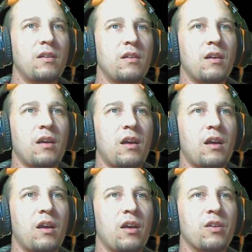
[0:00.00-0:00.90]

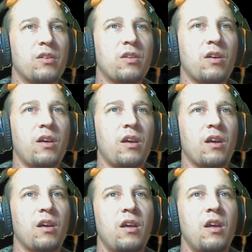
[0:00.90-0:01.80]

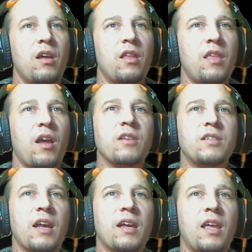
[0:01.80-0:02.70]
Courier, they aren't
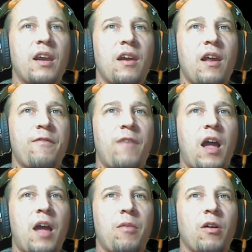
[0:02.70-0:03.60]
dedicated enough
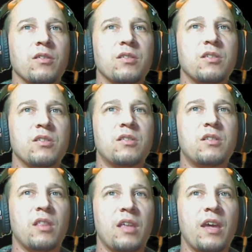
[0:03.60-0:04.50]
eyeballs
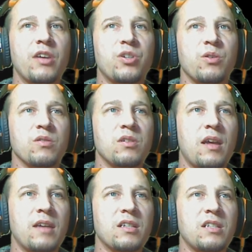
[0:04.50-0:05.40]
to the issues.
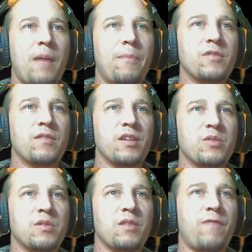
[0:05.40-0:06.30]
As examples of this
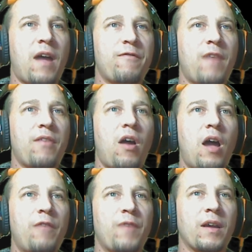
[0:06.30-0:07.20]
was the 5.5
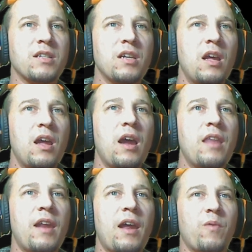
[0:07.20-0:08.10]
hotfix and
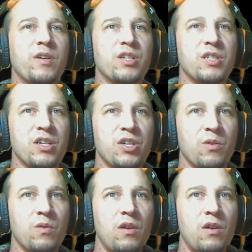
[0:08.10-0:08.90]
the Night Witches issue.